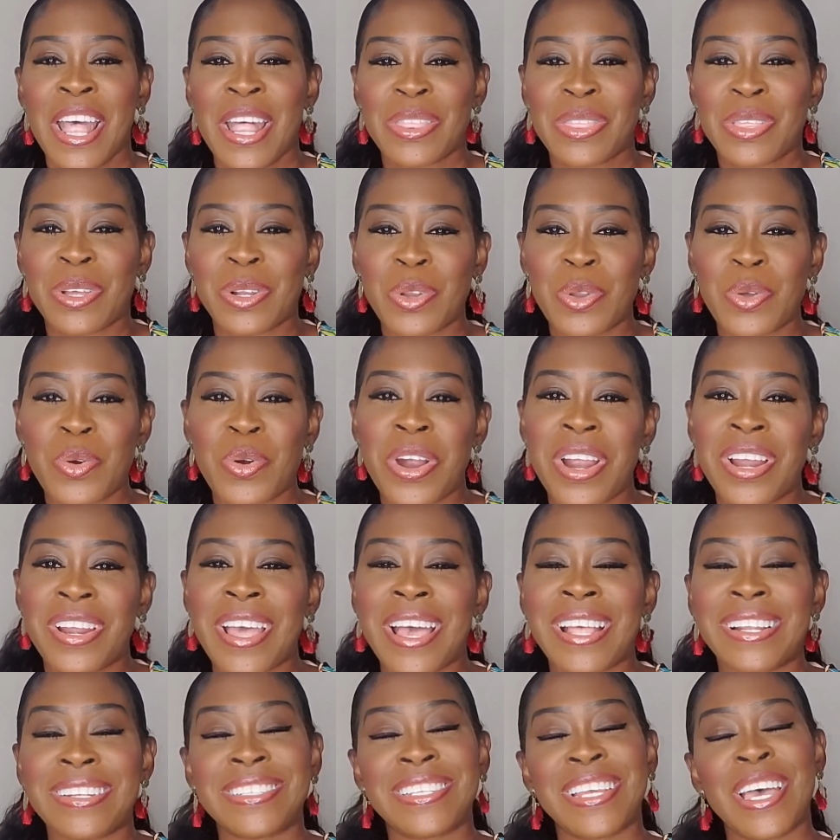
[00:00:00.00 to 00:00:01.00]
the Lord
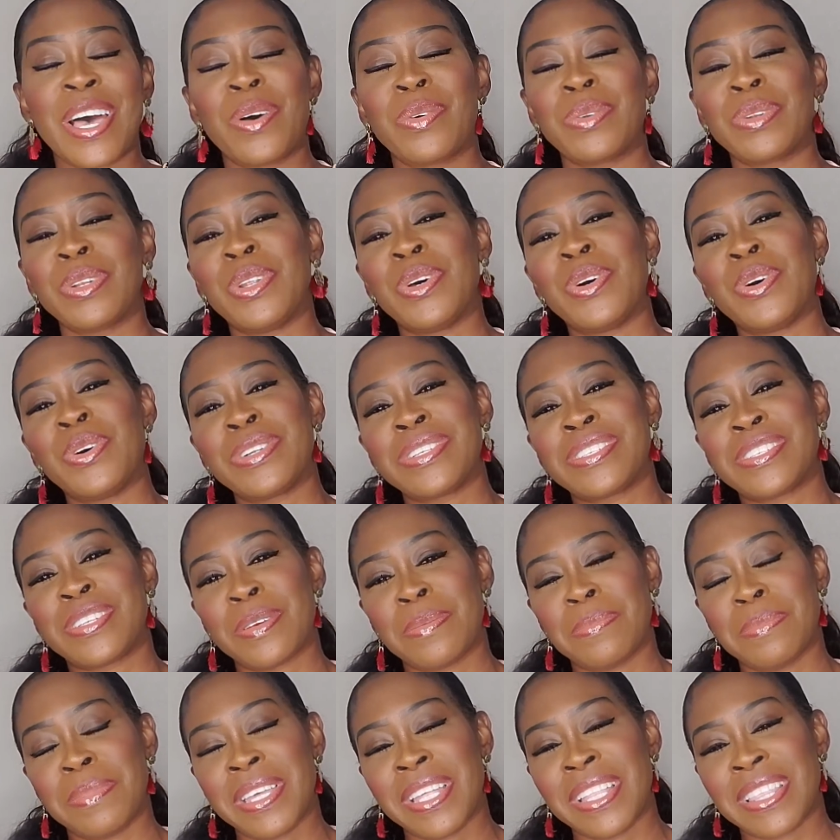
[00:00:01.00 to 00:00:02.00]
download
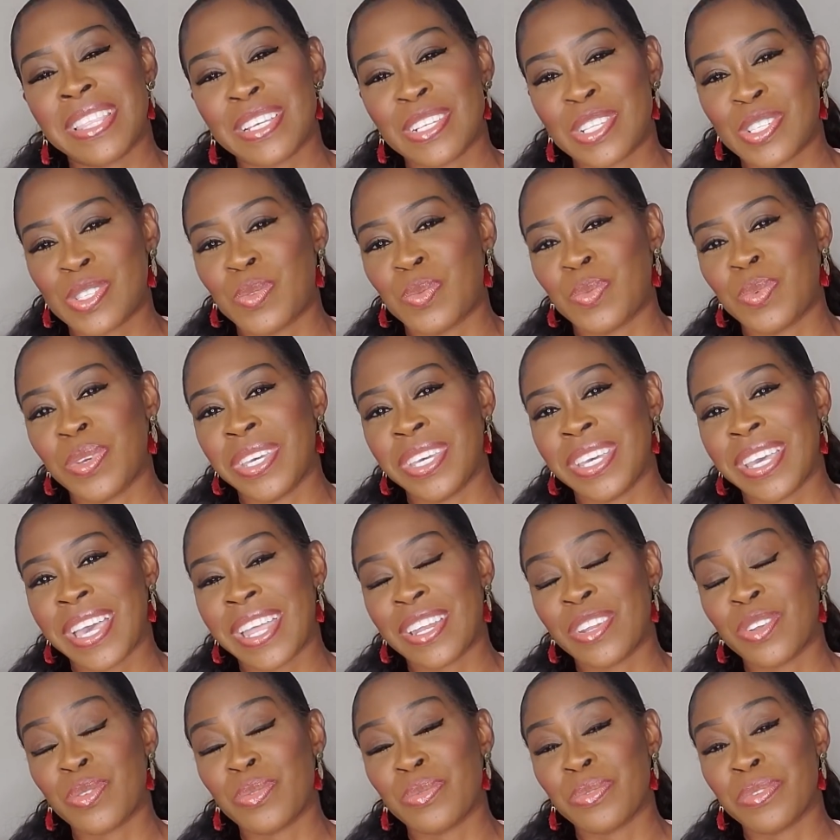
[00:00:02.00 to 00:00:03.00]
to me this week
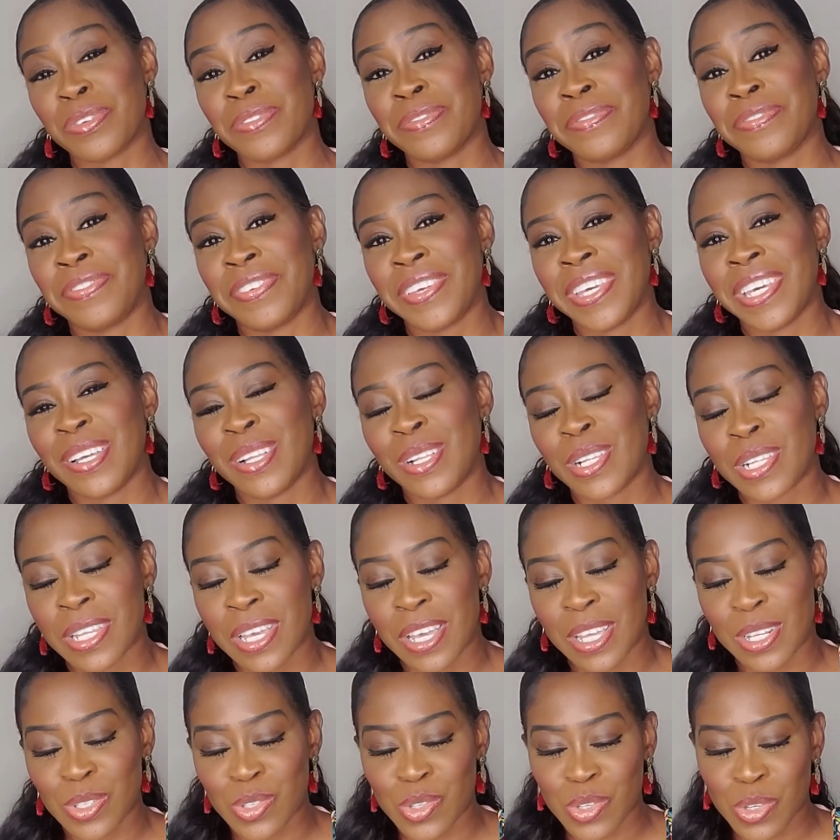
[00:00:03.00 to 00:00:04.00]
and he revealed
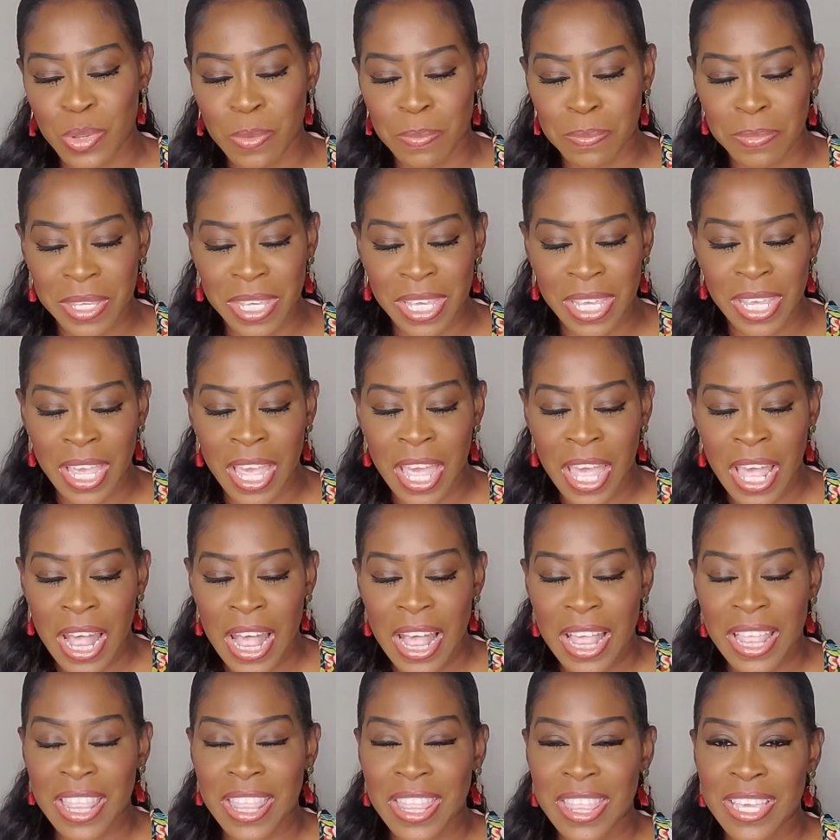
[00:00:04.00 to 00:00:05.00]
to me
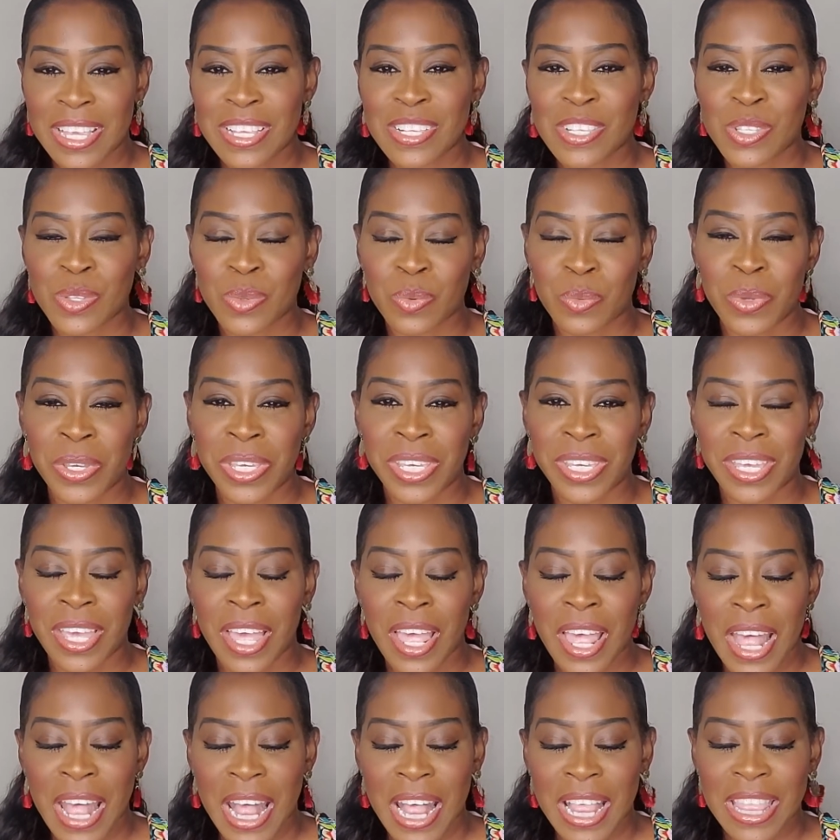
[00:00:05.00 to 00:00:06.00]
this week
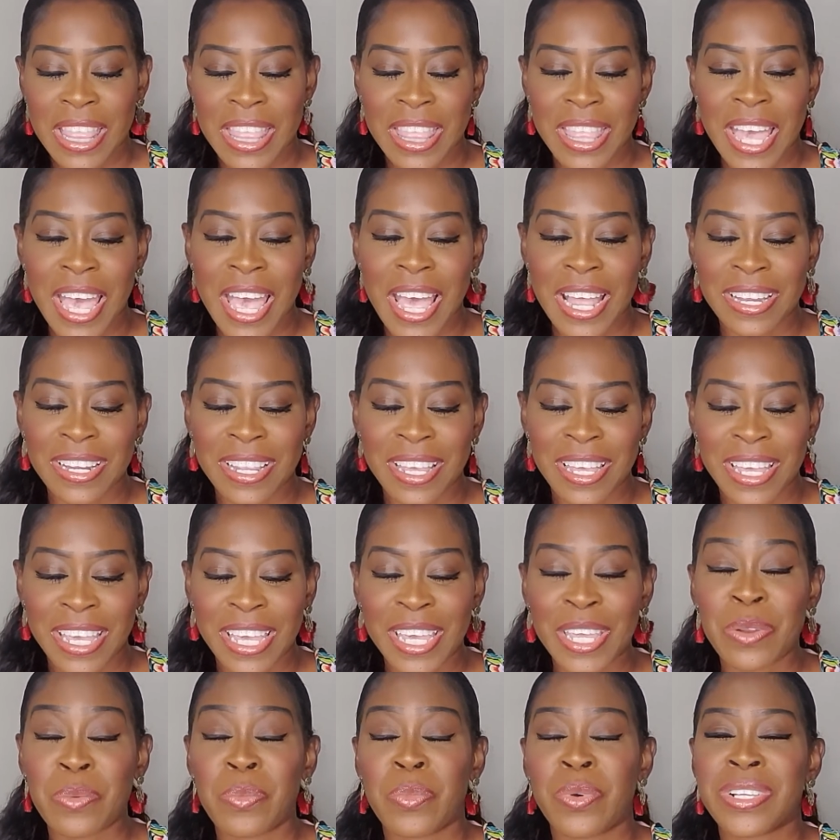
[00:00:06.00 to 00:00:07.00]
that
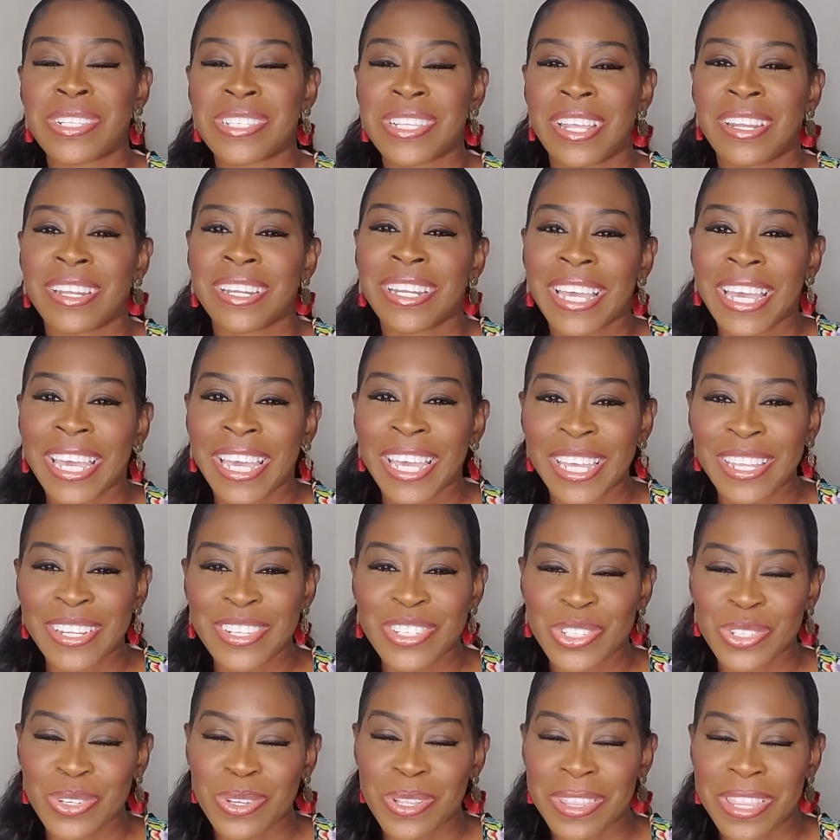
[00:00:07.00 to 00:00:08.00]
it was an
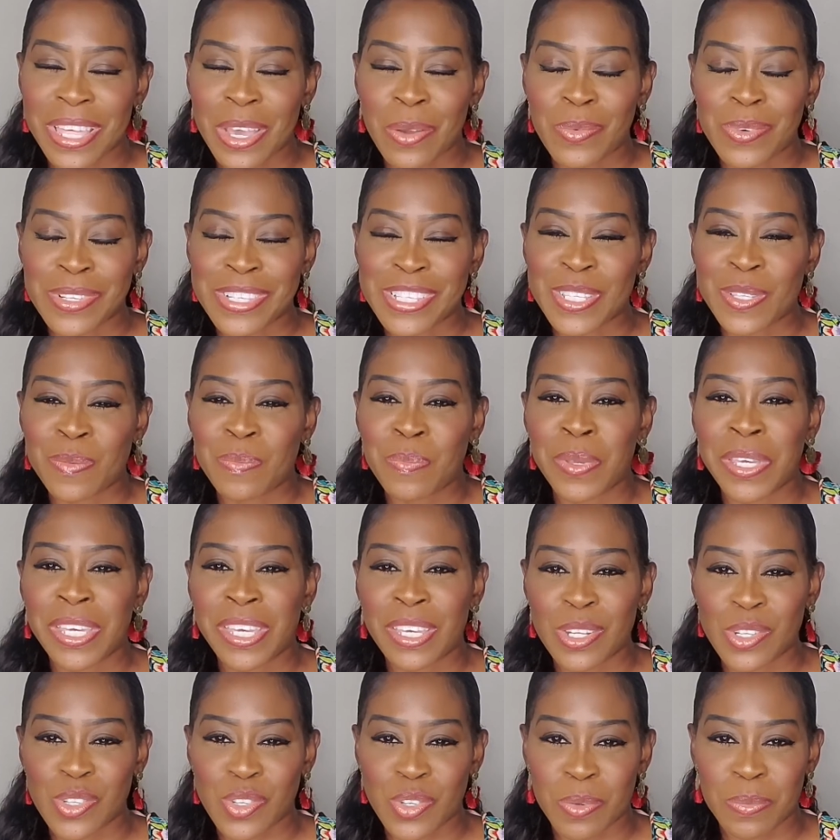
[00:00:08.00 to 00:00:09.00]
angel that was
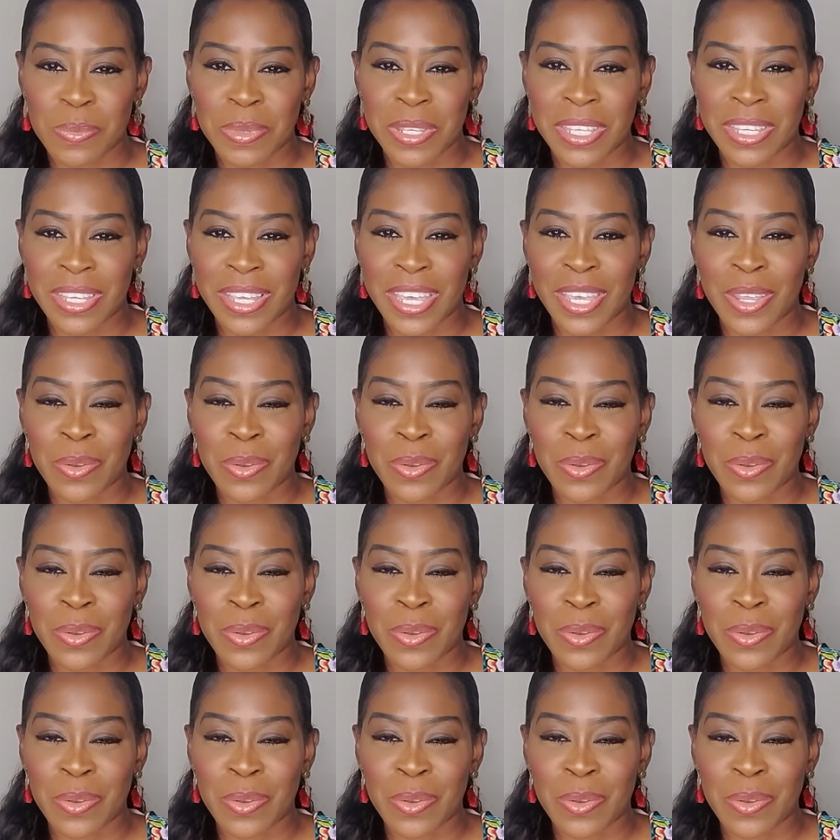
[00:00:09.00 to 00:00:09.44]
speaking to me.